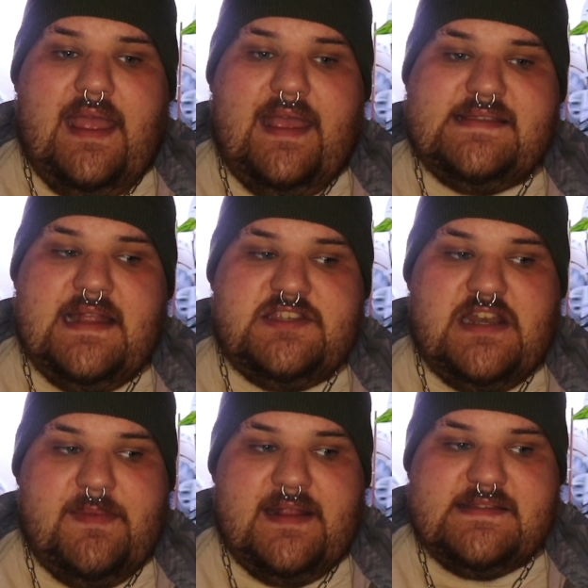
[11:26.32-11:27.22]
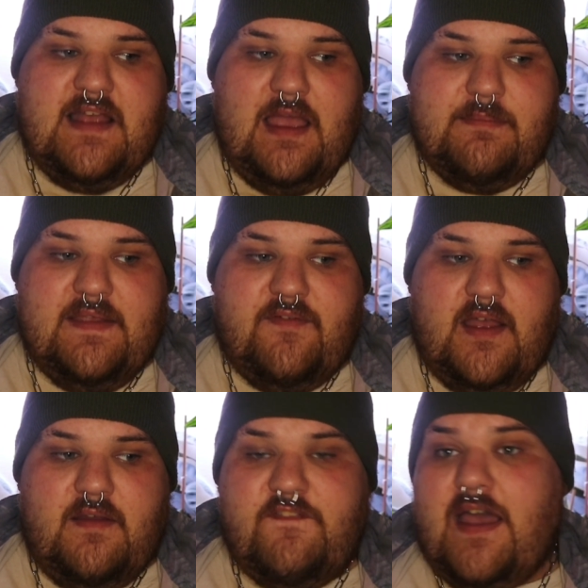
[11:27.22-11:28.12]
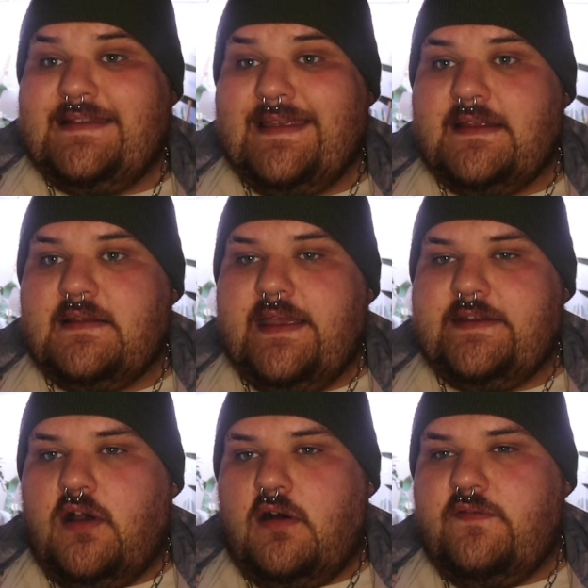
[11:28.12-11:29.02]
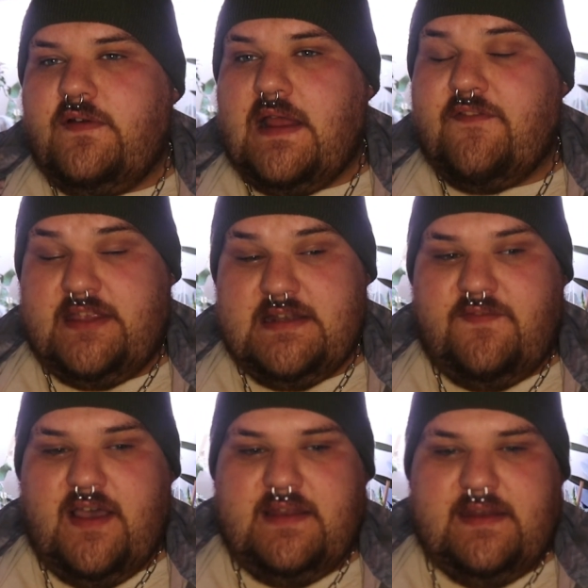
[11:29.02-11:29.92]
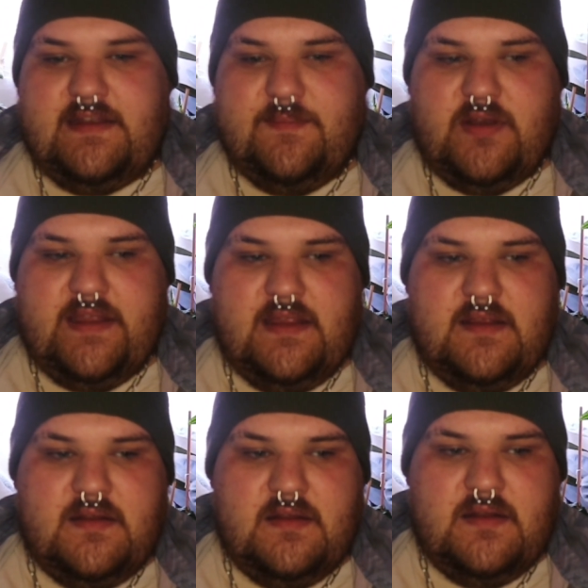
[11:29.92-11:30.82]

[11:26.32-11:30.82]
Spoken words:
it essentially means that I'm either fighting it off and have identified an antibody,